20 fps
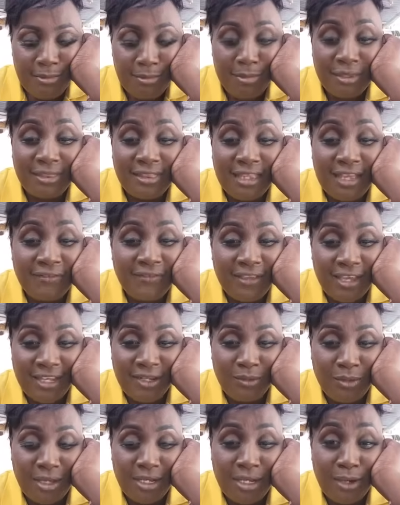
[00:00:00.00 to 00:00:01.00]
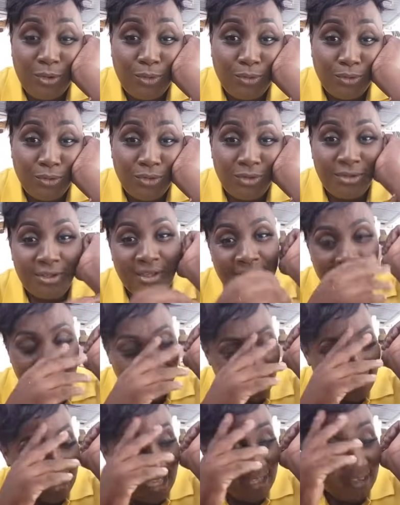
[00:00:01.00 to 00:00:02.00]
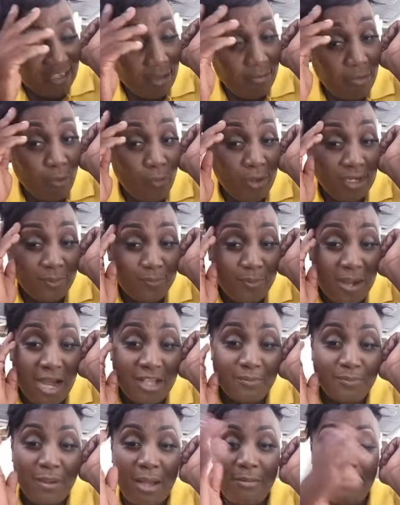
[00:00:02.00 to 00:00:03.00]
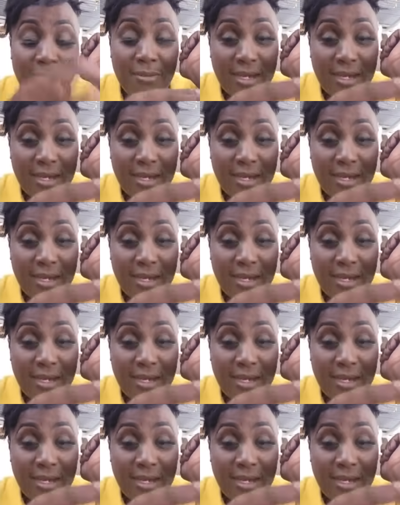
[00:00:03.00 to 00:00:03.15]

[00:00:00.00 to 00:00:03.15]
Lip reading: Me see if anyone I don't know can tell me where the part of my